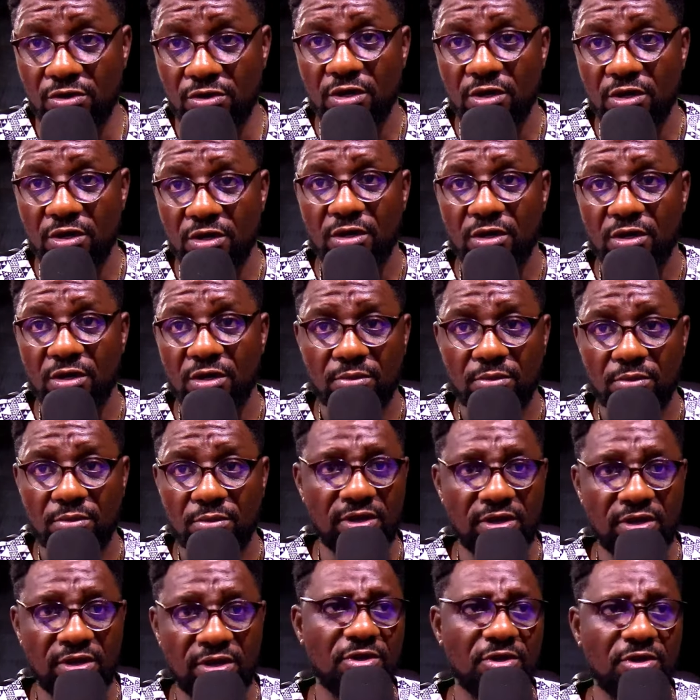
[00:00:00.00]
but in between
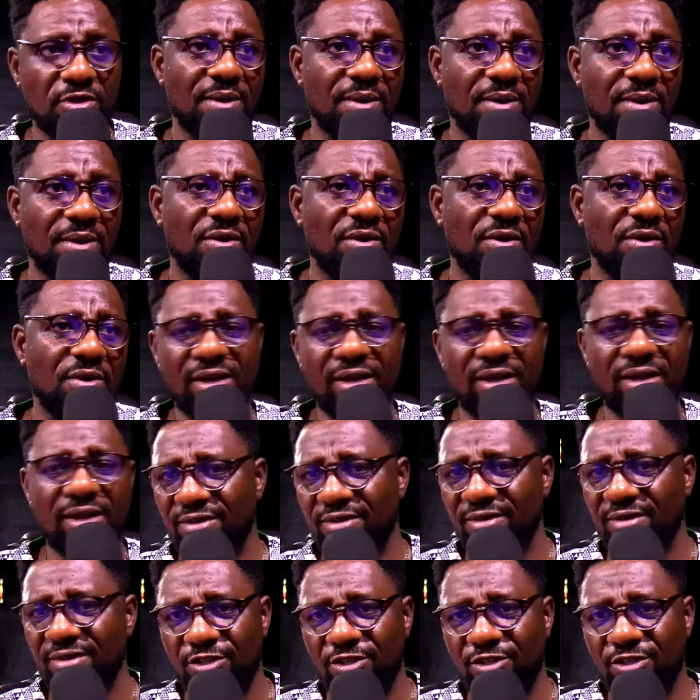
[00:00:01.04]
I'm like, okay, let's just go
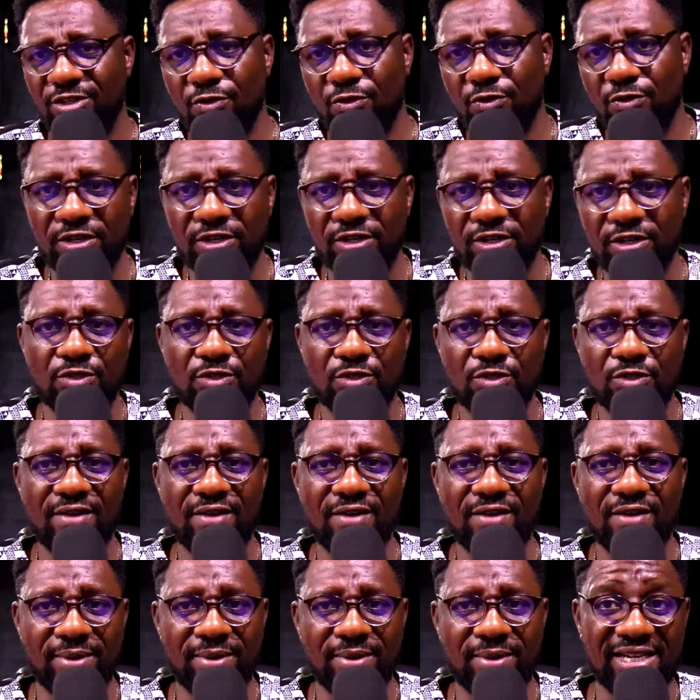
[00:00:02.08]
for it since we have about an
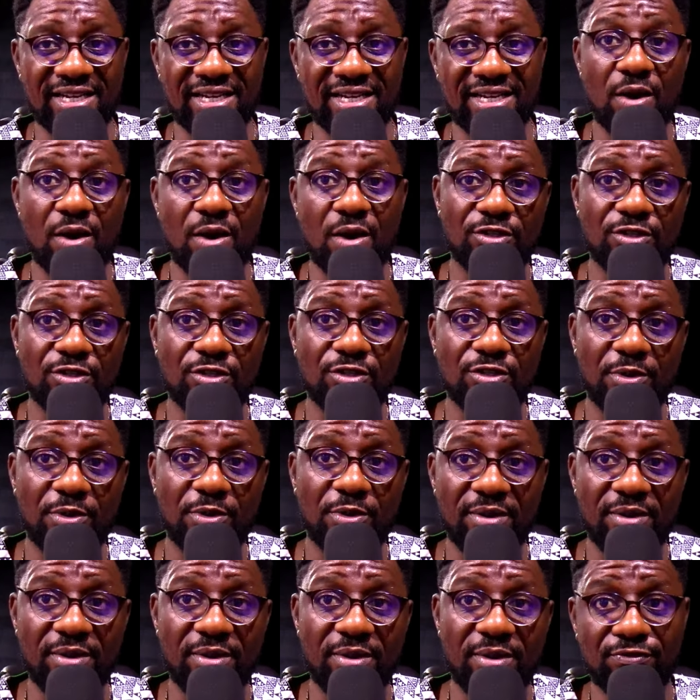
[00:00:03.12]
hour to prepare
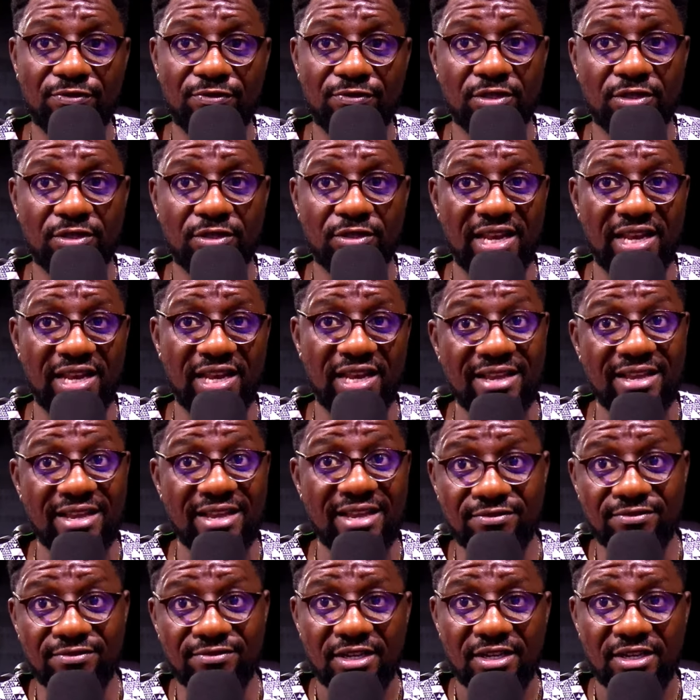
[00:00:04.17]
before the live.
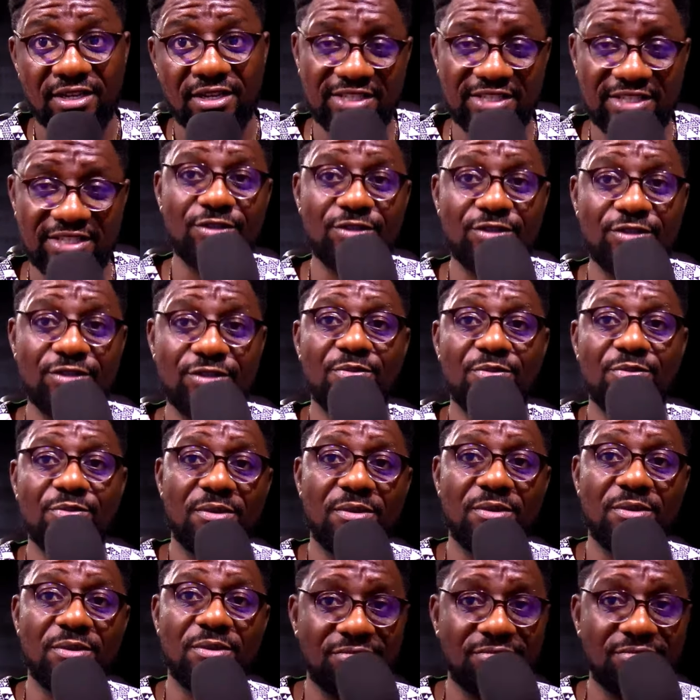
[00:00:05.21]
That's how you see me,
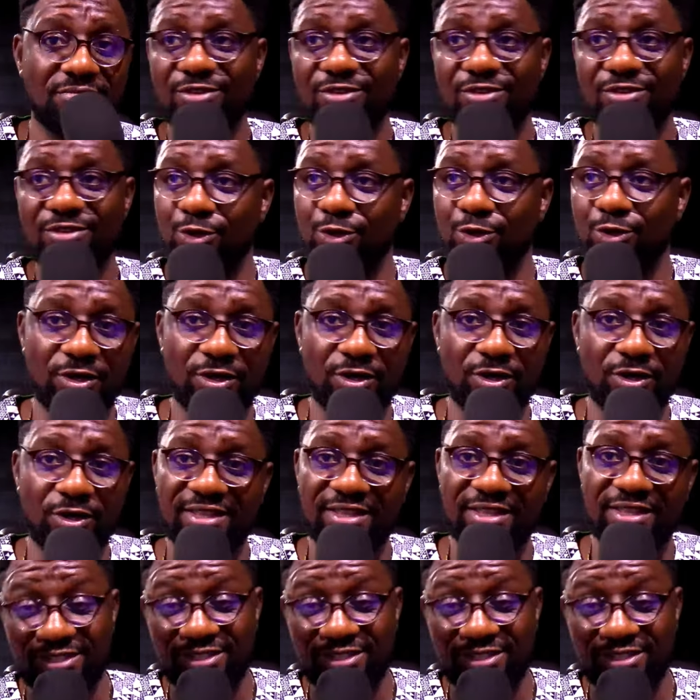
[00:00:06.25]
you know, turning things up and